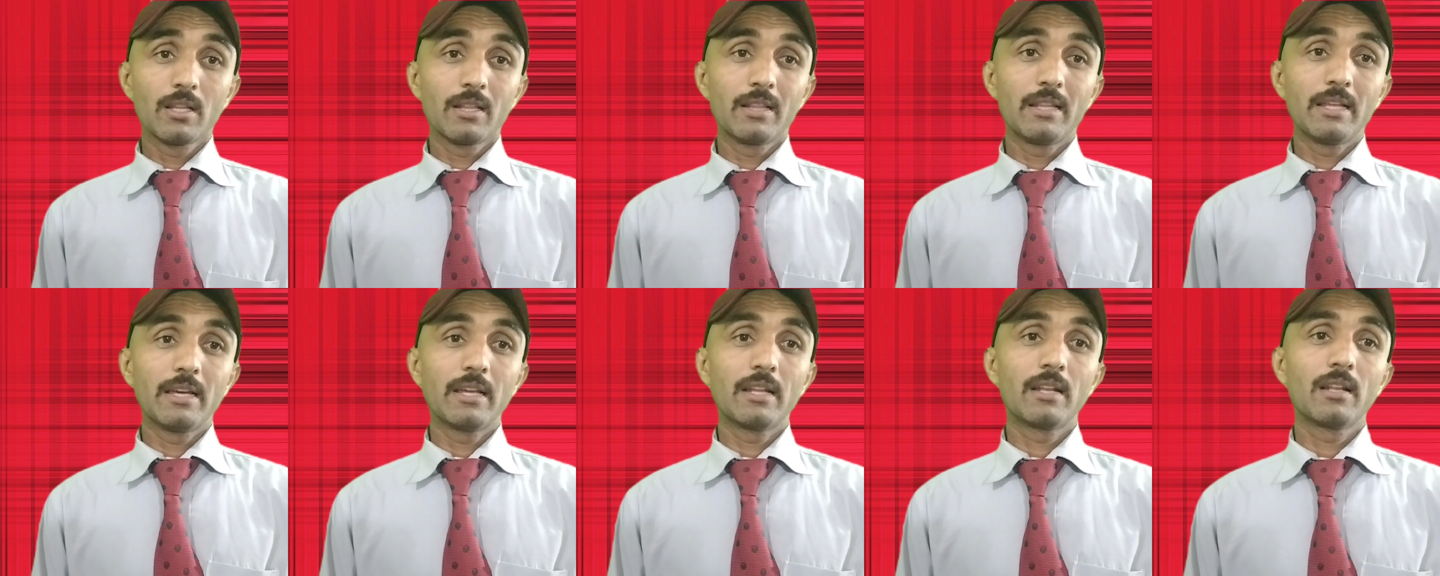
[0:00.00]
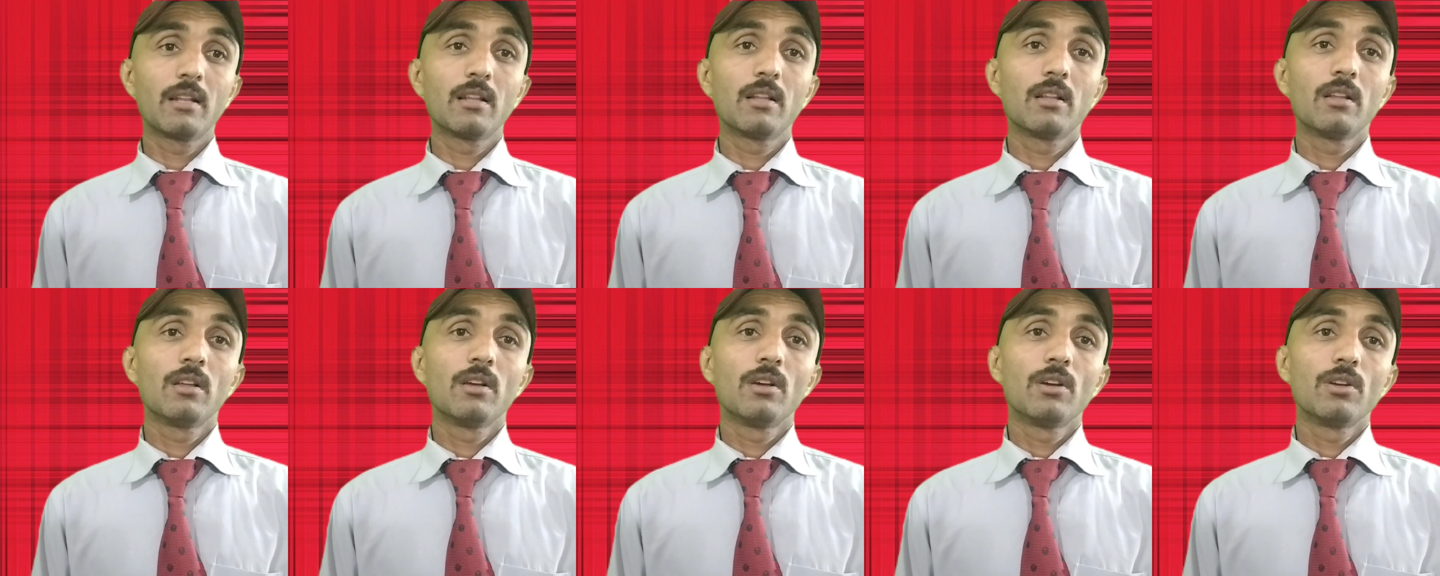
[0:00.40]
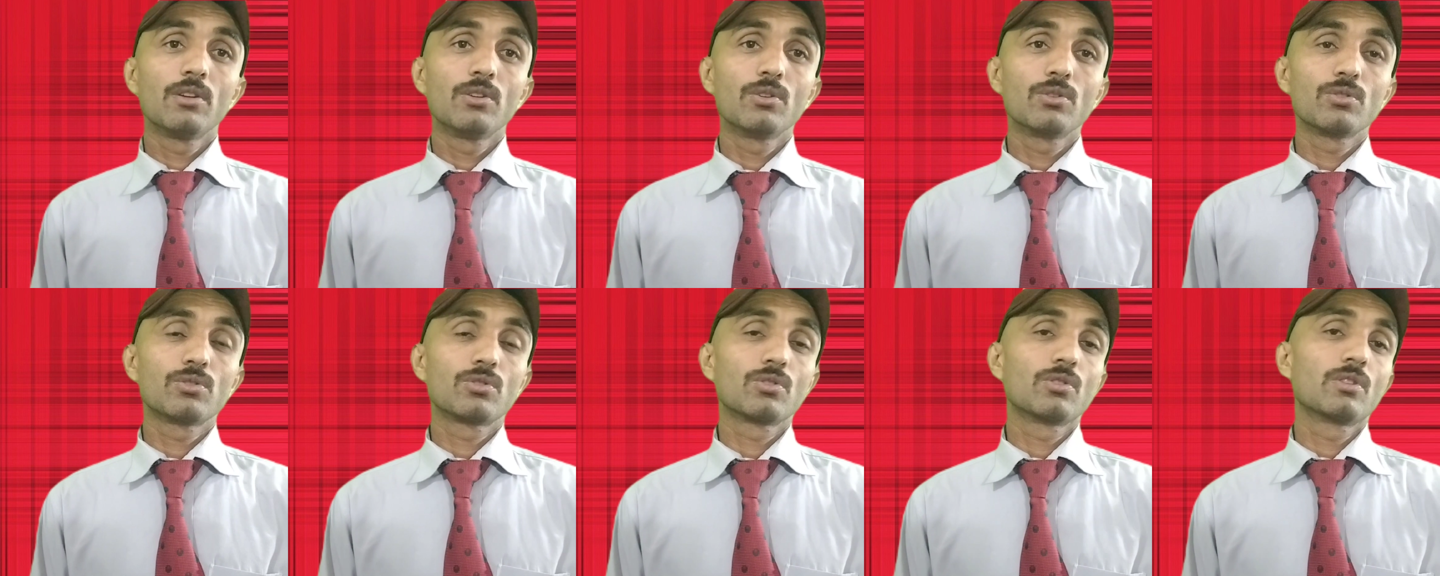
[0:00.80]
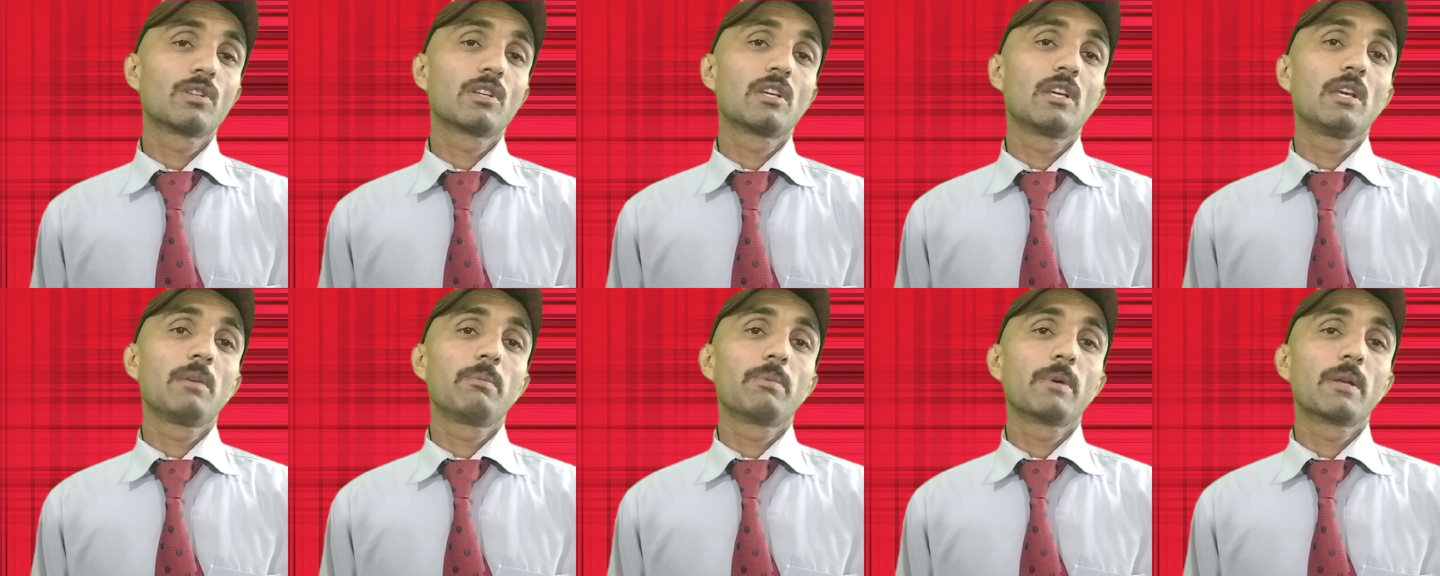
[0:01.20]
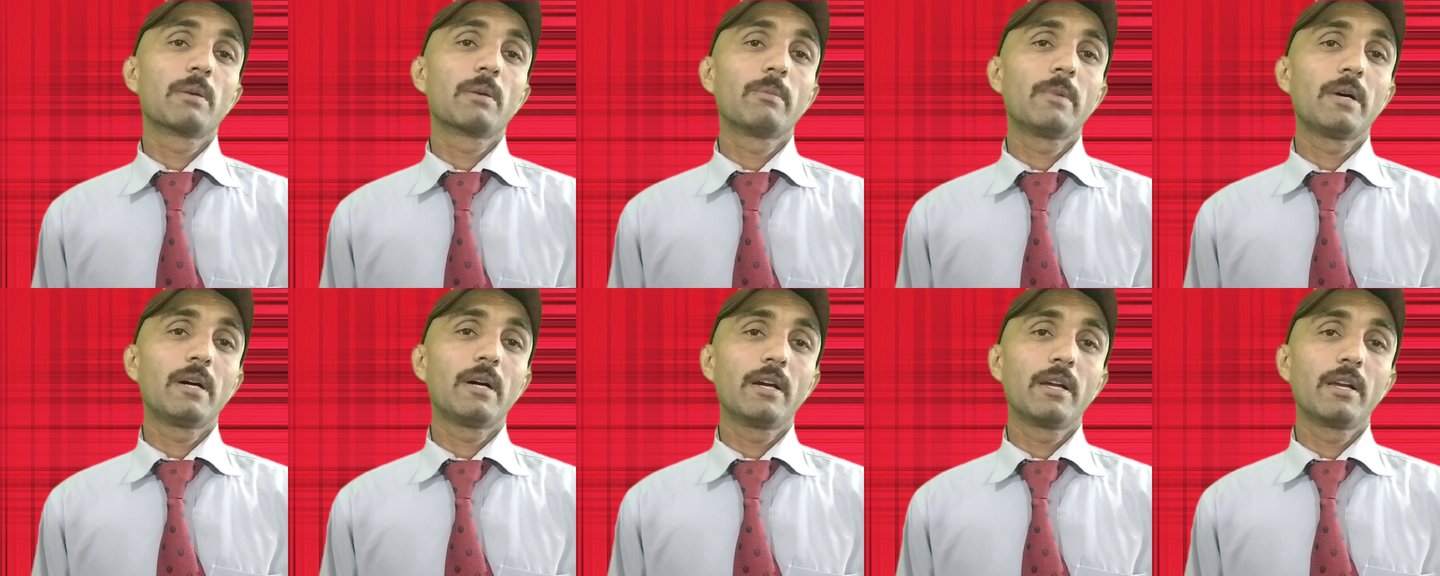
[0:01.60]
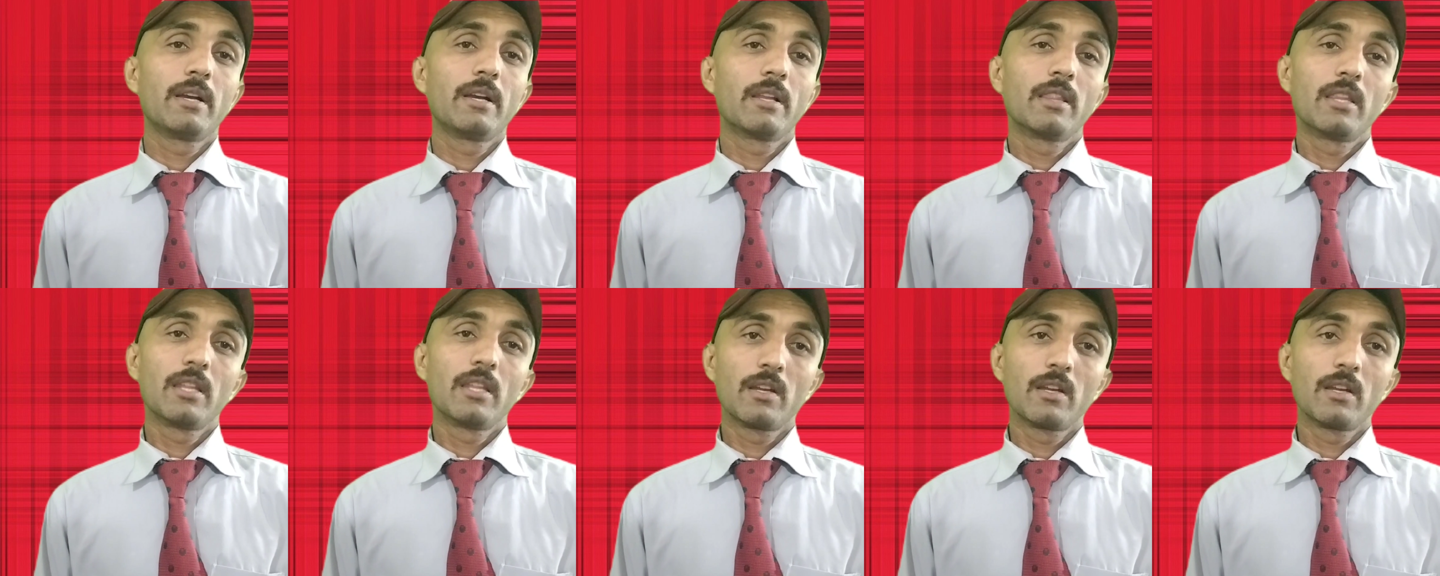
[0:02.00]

then you should keep in mind